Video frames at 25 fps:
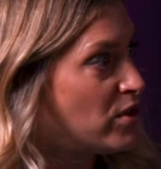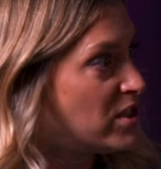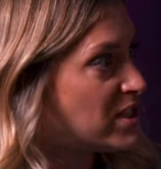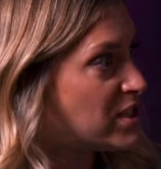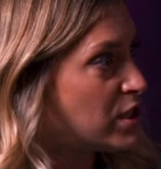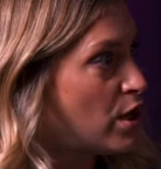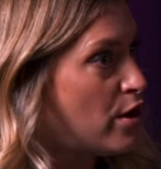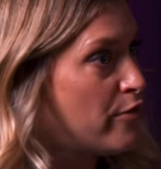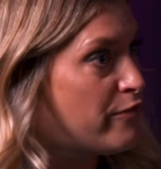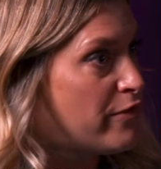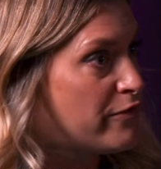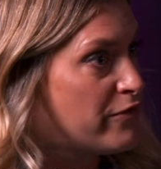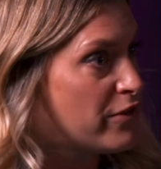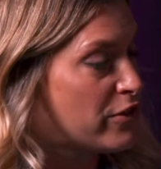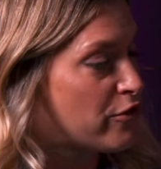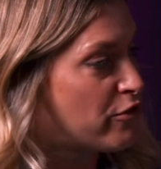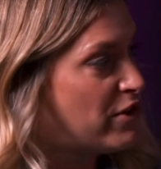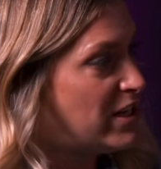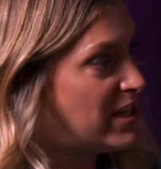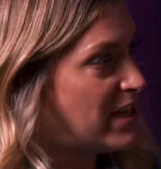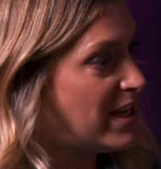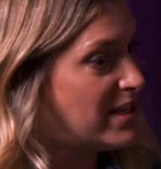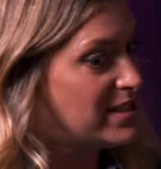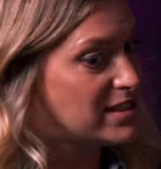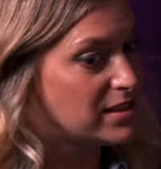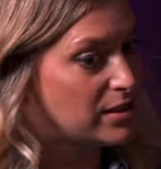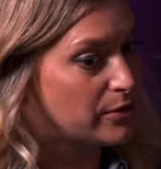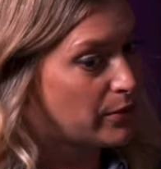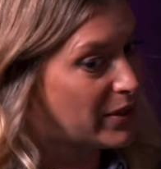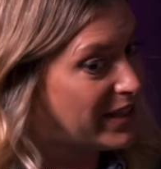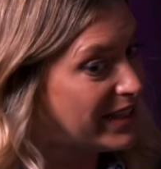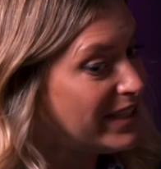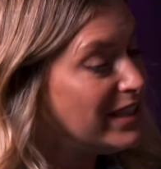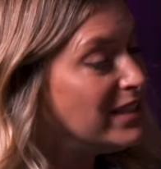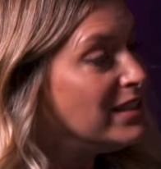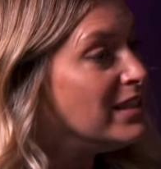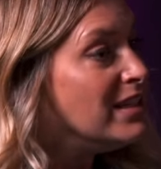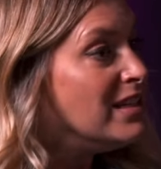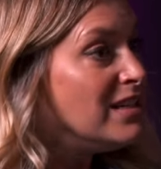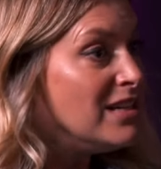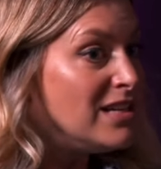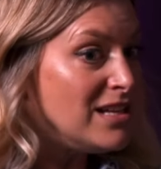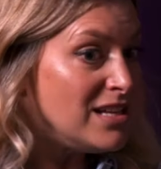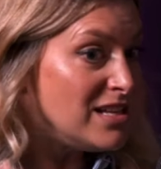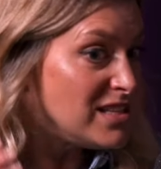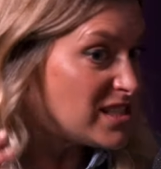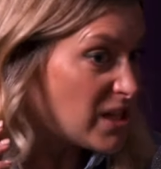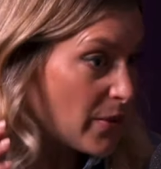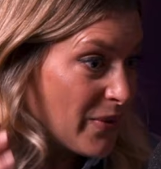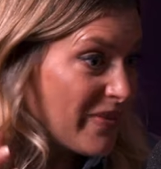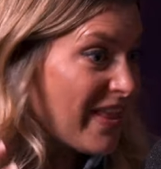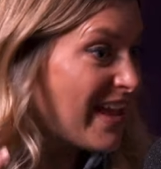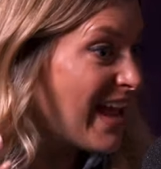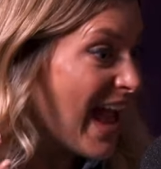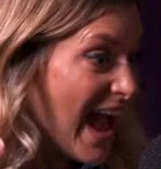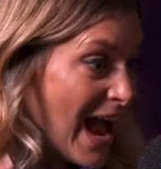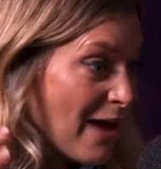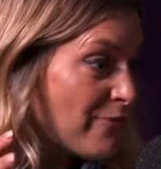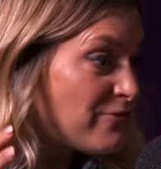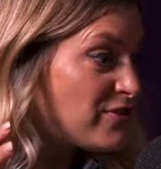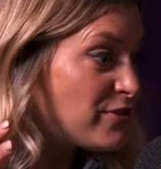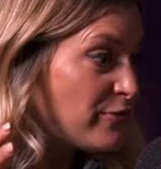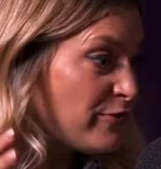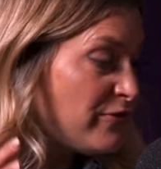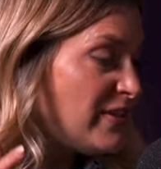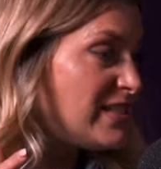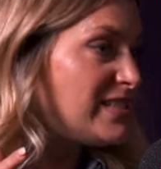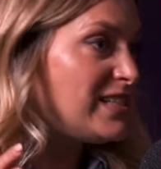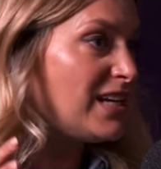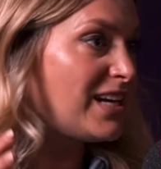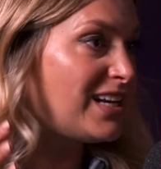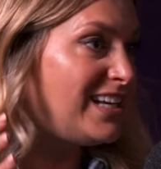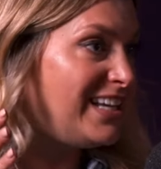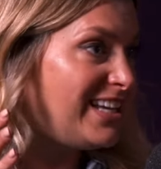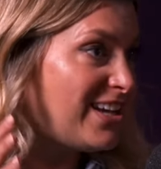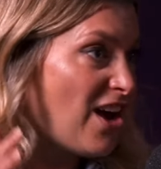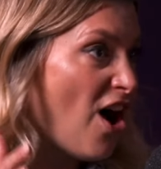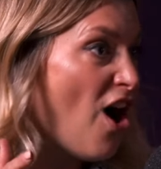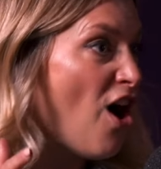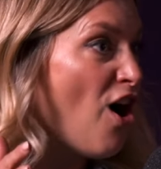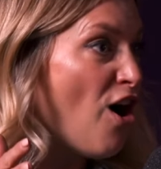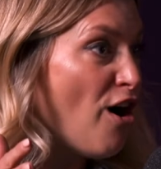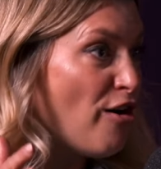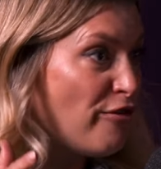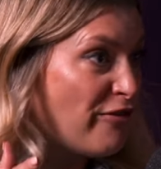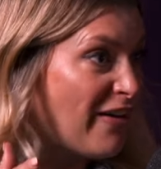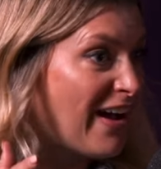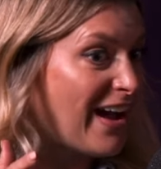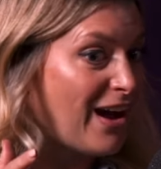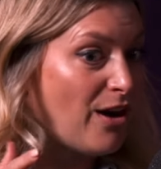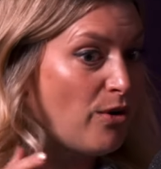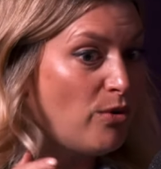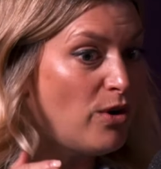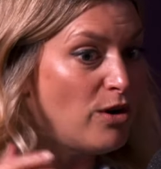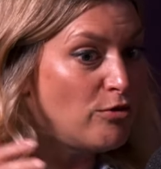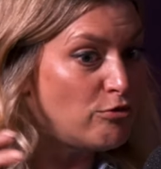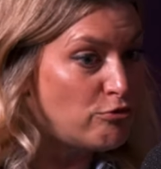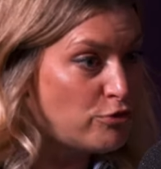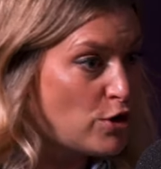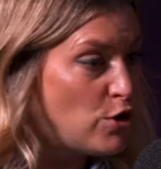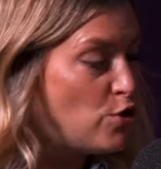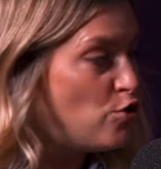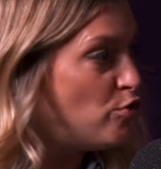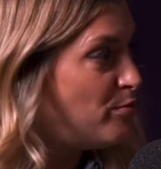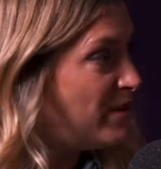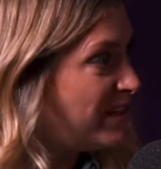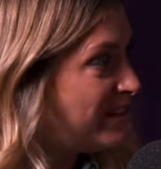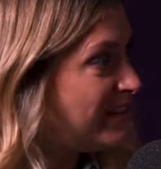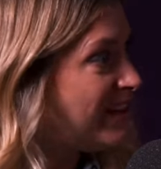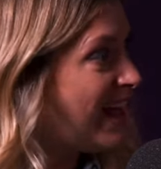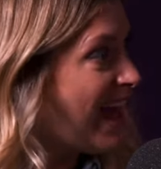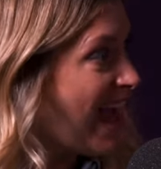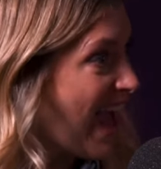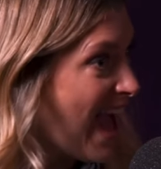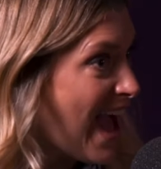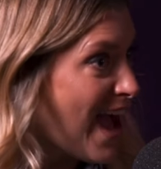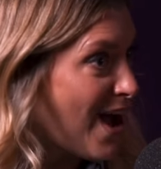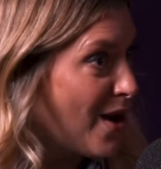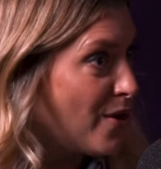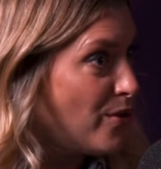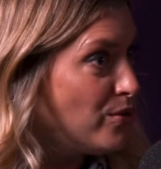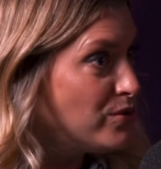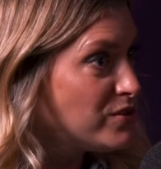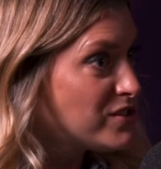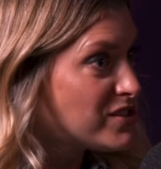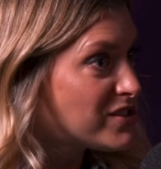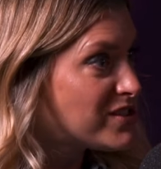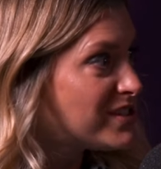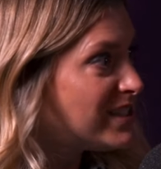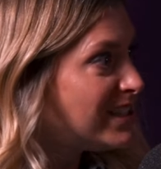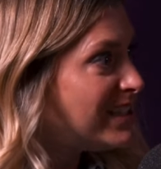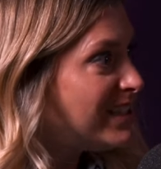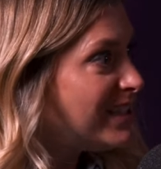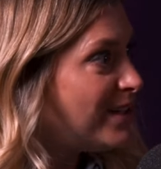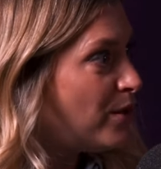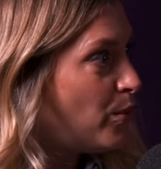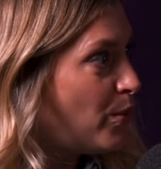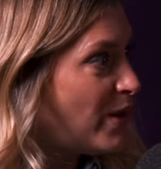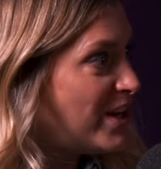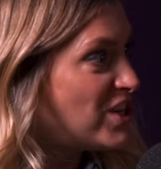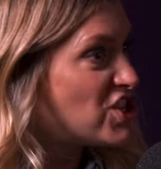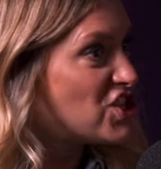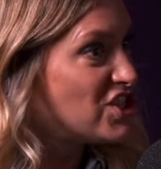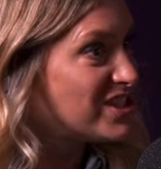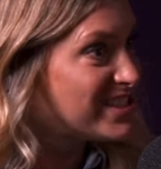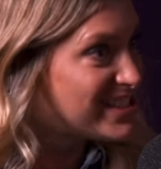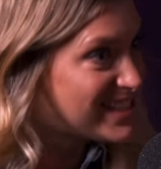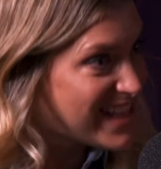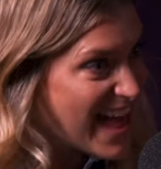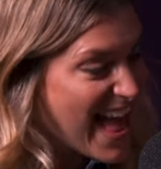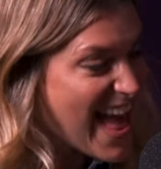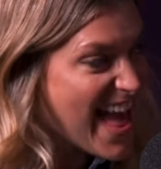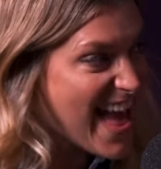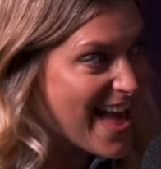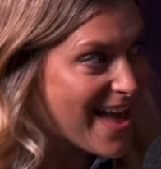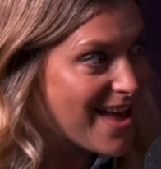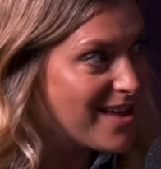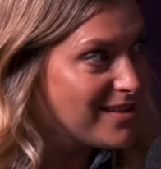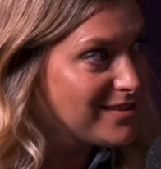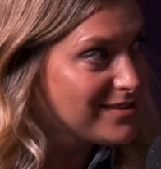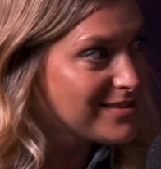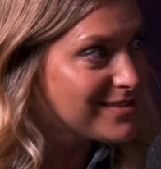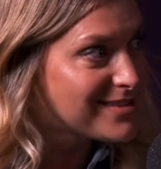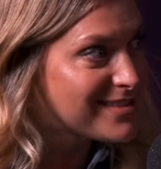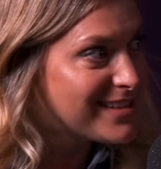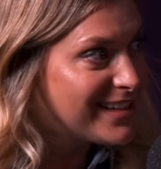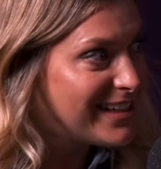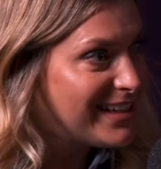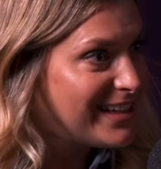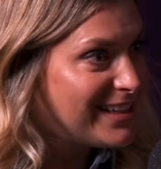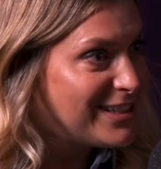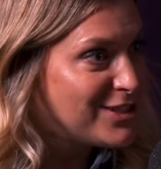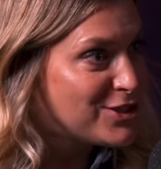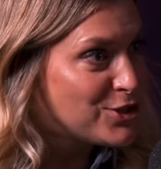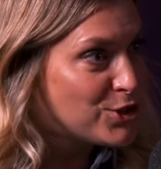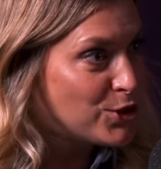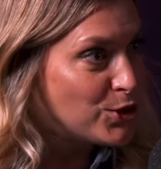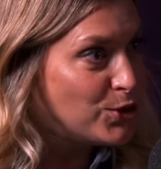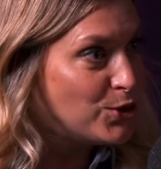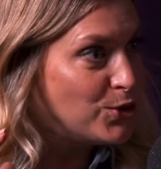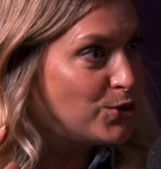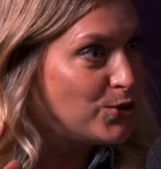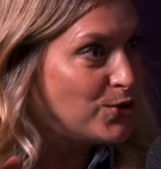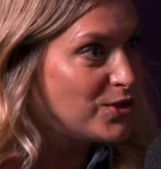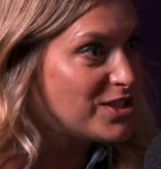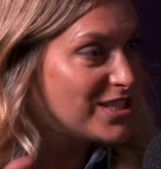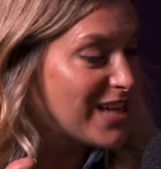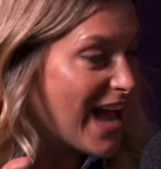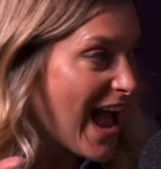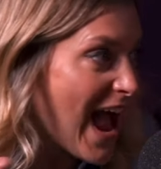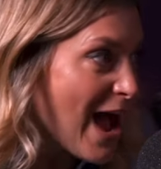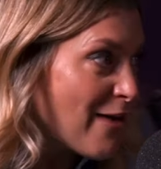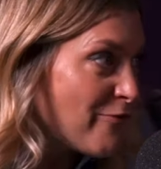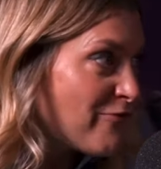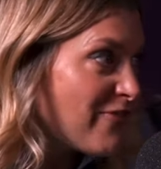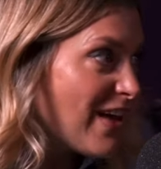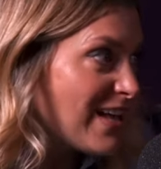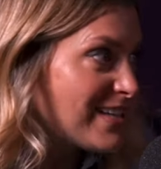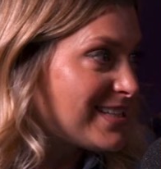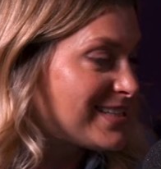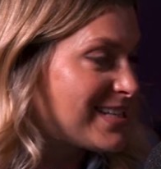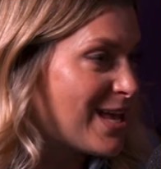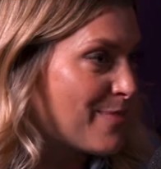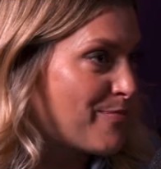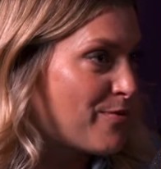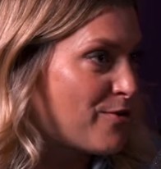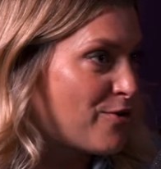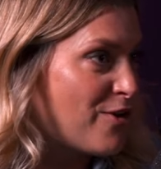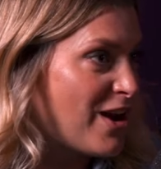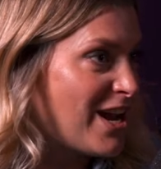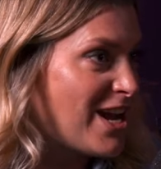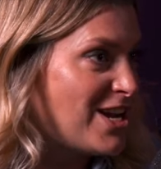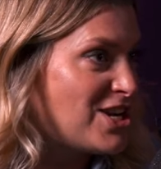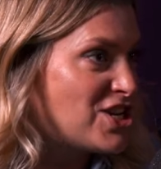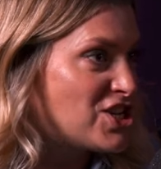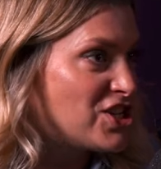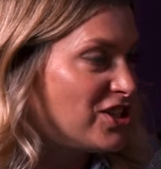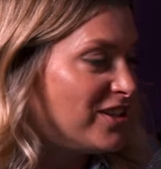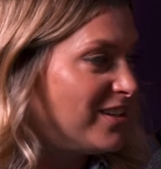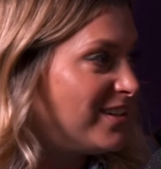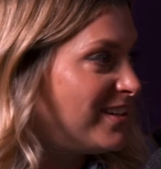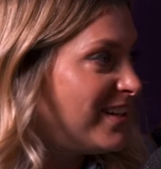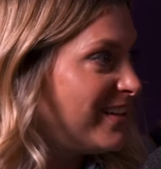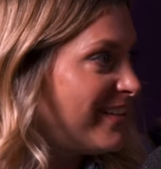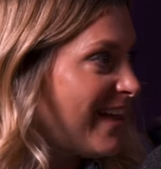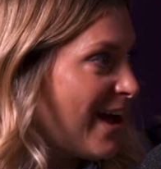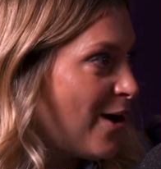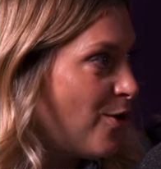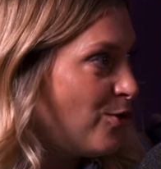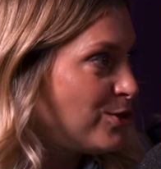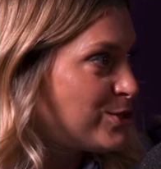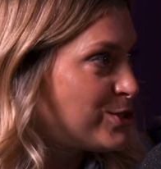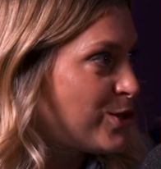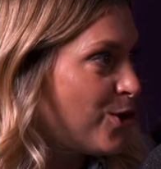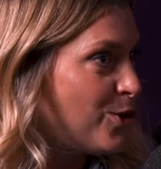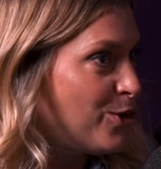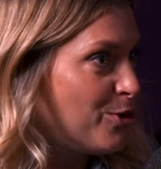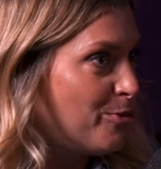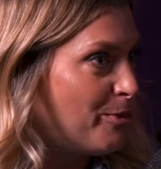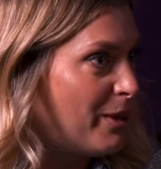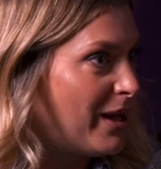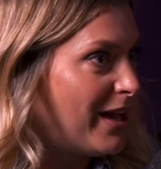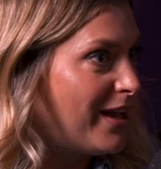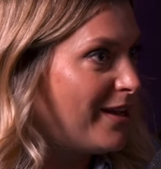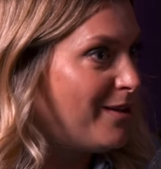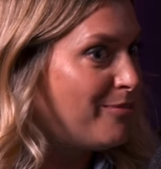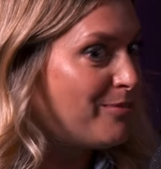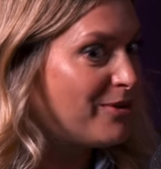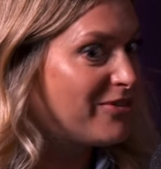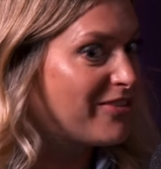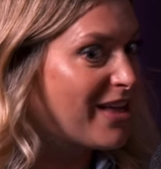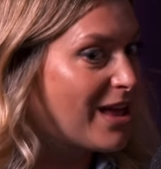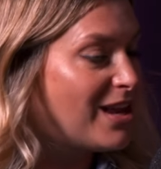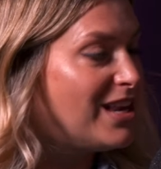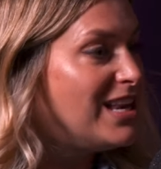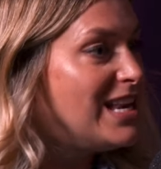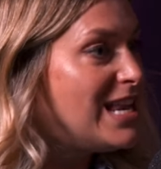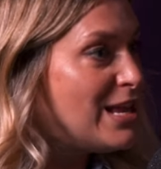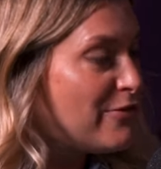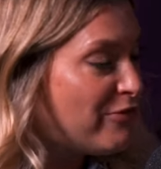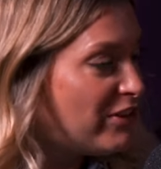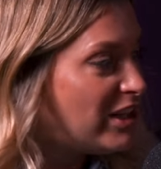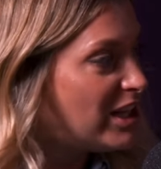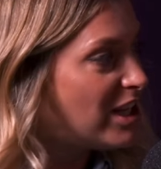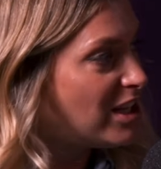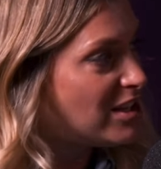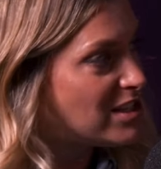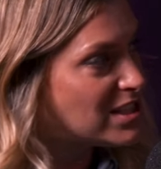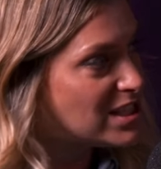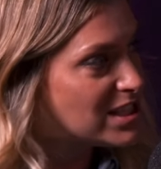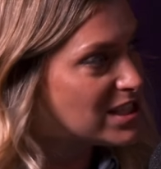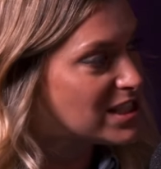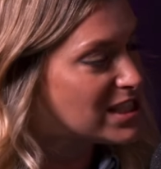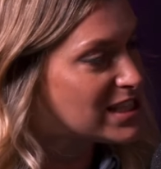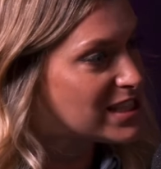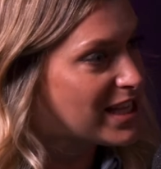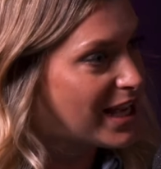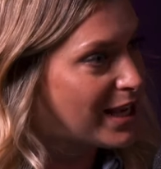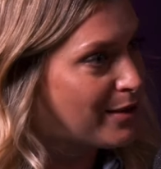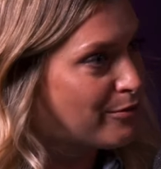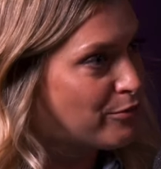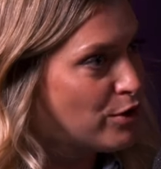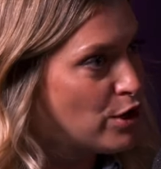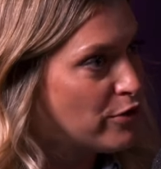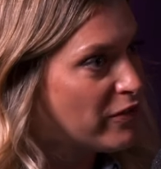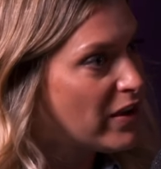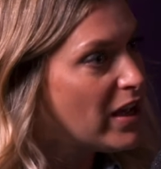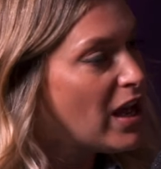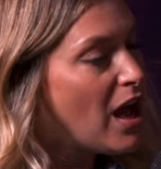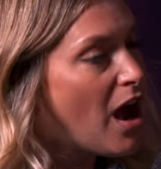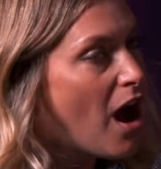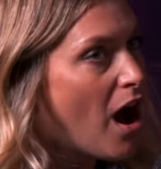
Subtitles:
on a sofa for 3 days of the week. So they have to physically carve out a room in the house, which is theirs, to have that separation and that autonomy, but then living under the same roof.